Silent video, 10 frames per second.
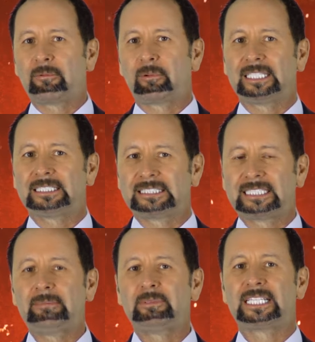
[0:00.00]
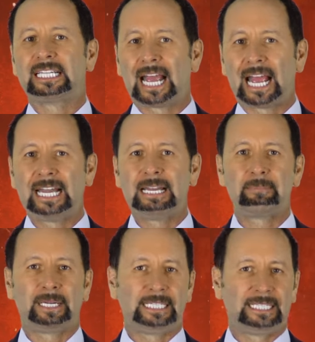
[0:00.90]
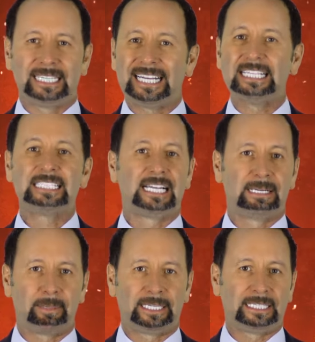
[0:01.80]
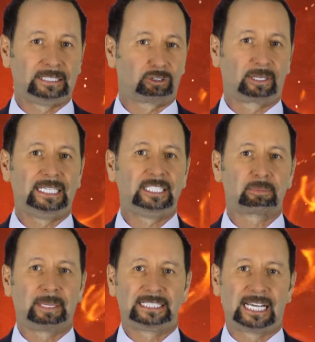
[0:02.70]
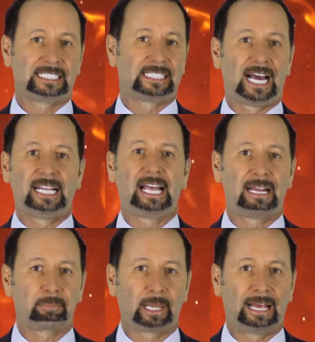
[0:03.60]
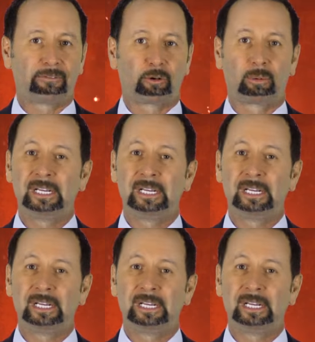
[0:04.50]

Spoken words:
when it seems that anybody that is anybody in the training space has an online platform,